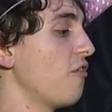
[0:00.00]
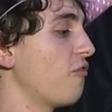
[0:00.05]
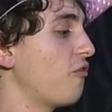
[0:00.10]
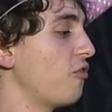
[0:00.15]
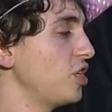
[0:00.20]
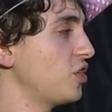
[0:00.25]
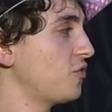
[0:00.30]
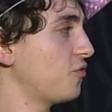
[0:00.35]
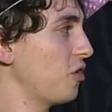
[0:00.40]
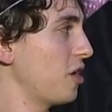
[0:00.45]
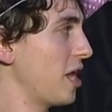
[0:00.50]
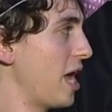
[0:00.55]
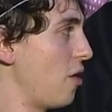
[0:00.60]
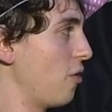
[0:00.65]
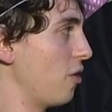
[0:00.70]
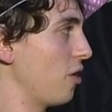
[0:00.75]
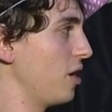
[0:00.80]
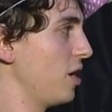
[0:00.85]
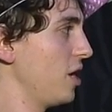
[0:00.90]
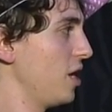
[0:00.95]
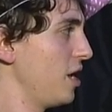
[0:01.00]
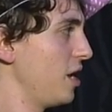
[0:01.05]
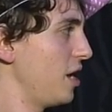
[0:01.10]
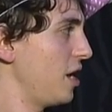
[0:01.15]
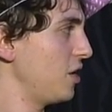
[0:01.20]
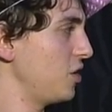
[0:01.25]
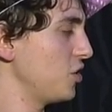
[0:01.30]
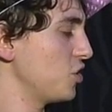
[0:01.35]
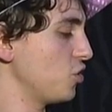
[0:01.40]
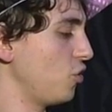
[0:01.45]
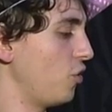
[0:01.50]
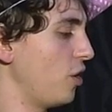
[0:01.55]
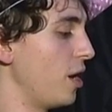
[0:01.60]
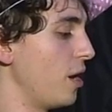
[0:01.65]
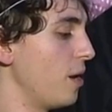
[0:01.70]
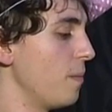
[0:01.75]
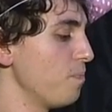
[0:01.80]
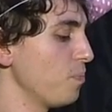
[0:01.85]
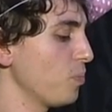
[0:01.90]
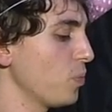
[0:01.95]
Freeze for an hour.
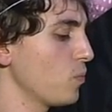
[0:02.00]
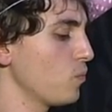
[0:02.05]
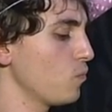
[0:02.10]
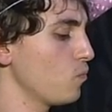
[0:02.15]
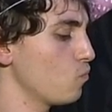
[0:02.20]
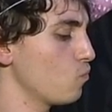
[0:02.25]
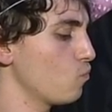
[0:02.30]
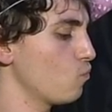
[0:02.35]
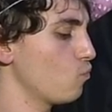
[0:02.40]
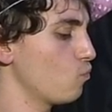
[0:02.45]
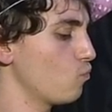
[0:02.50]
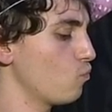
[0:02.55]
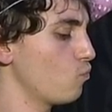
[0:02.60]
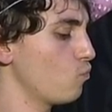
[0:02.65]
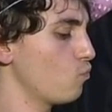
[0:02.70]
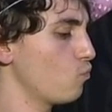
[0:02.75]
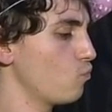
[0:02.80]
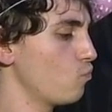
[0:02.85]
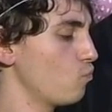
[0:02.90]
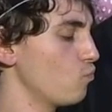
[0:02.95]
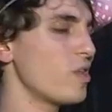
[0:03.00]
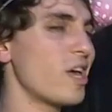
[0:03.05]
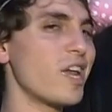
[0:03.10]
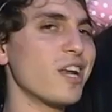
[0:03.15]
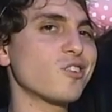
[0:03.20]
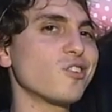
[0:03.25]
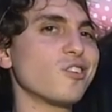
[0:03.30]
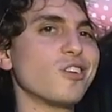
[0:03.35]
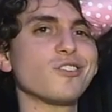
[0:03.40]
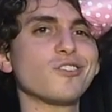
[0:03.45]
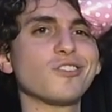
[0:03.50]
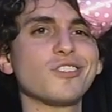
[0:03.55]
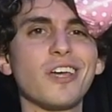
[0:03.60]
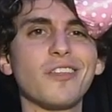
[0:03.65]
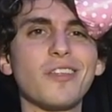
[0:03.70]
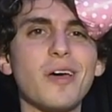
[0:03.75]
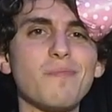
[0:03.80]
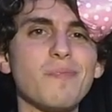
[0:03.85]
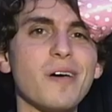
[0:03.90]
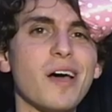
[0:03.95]
Enjoy. Actually doesn't
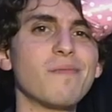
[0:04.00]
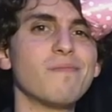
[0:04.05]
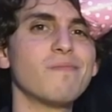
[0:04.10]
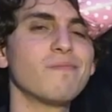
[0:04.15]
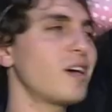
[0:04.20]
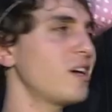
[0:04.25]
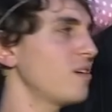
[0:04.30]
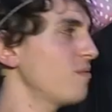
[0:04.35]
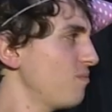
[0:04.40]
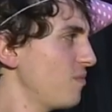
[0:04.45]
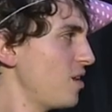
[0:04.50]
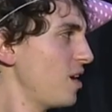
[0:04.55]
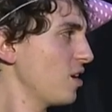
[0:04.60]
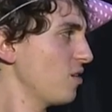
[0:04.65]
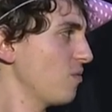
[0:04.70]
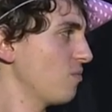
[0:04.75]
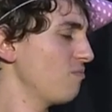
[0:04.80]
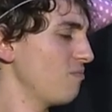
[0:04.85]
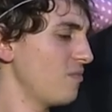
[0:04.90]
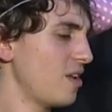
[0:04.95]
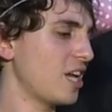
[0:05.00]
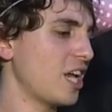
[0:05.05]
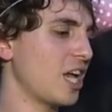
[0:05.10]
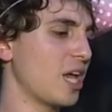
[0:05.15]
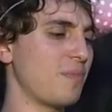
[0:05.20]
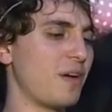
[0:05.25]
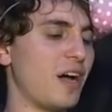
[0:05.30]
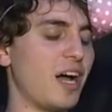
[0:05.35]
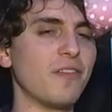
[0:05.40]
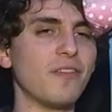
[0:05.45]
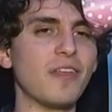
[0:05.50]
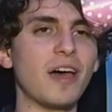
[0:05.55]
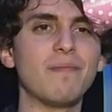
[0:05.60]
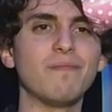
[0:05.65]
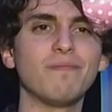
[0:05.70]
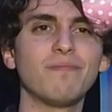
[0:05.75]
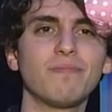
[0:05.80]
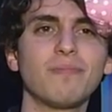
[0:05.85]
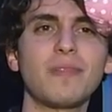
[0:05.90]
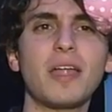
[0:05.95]
sound that bad. I, I could I could get behind that.
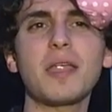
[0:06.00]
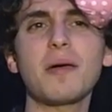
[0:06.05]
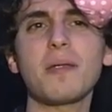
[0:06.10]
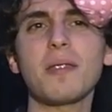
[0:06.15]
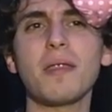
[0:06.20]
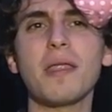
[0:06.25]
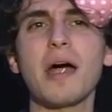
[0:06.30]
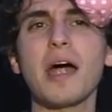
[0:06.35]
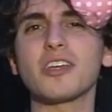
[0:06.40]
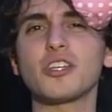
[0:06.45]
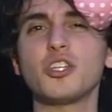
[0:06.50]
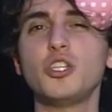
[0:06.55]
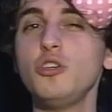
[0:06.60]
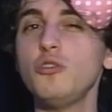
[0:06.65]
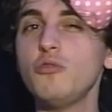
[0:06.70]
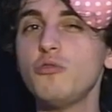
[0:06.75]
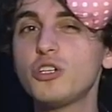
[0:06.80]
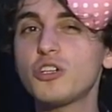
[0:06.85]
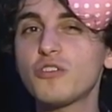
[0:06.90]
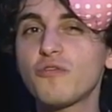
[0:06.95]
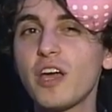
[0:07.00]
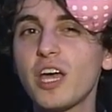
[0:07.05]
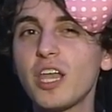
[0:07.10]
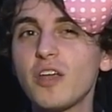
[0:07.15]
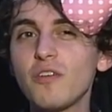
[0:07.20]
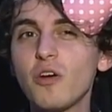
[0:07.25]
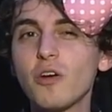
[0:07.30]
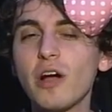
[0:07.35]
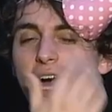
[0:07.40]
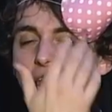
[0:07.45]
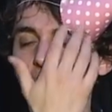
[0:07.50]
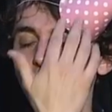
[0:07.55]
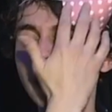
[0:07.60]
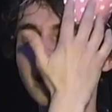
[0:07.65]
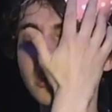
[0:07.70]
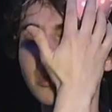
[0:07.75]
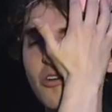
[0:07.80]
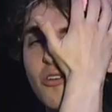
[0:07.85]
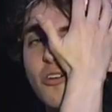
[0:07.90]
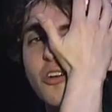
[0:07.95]
I'm not, not a huge fan of yogurt. I
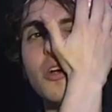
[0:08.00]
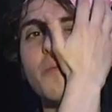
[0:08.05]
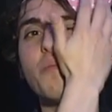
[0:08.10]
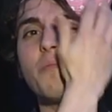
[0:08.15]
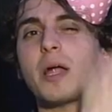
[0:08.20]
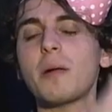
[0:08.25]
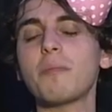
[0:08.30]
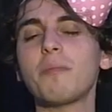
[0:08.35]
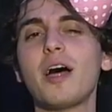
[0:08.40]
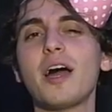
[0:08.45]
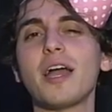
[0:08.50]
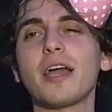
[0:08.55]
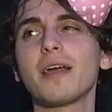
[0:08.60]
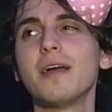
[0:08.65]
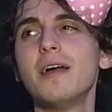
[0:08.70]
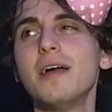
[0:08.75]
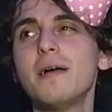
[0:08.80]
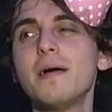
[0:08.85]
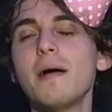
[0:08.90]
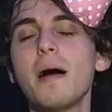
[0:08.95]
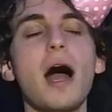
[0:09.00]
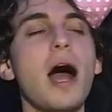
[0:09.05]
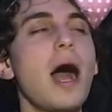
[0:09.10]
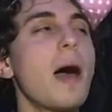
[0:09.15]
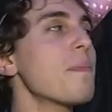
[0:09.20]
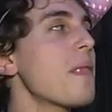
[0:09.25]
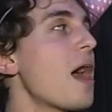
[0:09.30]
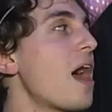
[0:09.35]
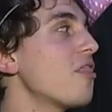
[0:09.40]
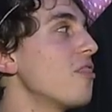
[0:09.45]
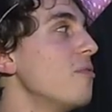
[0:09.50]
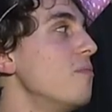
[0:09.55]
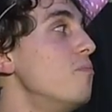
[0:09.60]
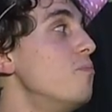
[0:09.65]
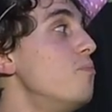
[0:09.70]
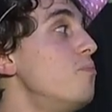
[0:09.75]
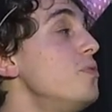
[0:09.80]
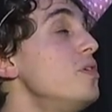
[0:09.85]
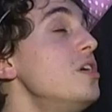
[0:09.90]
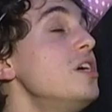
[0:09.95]
like yogurt, but I'm like, I'm not the
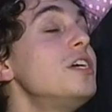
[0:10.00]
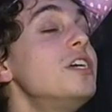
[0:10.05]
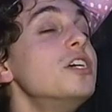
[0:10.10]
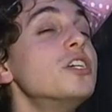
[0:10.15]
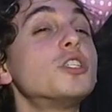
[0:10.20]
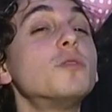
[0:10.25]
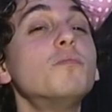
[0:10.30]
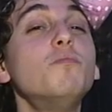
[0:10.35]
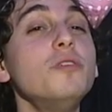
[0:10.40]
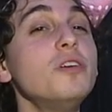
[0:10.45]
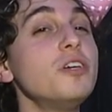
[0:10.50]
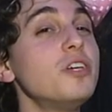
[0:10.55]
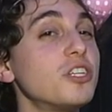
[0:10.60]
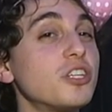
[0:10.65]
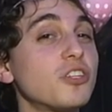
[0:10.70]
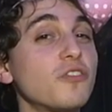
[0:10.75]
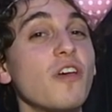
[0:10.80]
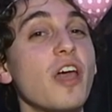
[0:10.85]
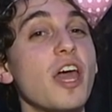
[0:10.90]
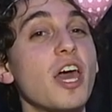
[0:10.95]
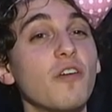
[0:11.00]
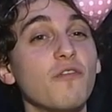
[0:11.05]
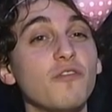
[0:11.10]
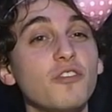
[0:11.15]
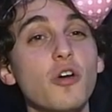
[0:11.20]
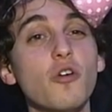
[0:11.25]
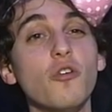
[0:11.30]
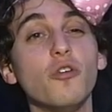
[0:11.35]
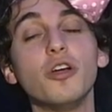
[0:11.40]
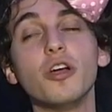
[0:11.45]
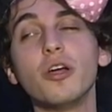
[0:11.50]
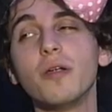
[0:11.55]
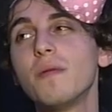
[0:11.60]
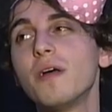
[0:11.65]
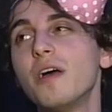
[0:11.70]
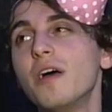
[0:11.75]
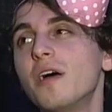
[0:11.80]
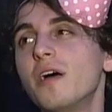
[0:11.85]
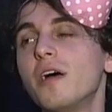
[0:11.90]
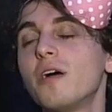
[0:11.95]
biggest, biggest fan of yogurt.
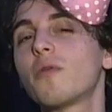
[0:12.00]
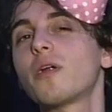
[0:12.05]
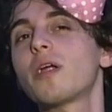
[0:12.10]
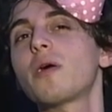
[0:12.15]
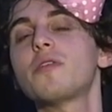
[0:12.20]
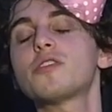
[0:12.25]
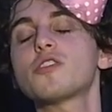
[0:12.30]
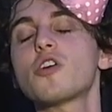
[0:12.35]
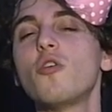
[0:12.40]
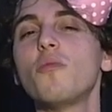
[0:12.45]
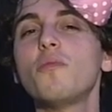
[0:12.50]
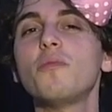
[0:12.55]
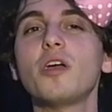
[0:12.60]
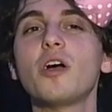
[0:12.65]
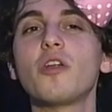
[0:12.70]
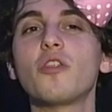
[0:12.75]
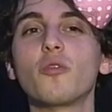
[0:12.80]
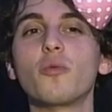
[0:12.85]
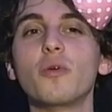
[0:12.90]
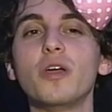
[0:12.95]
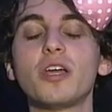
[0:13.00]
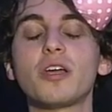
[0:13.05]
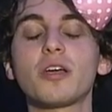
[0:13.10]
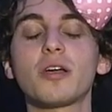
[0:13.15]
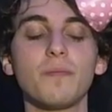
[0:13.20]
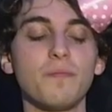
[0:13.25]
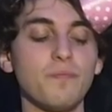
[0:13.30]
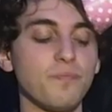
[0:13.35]
When I was home the other week,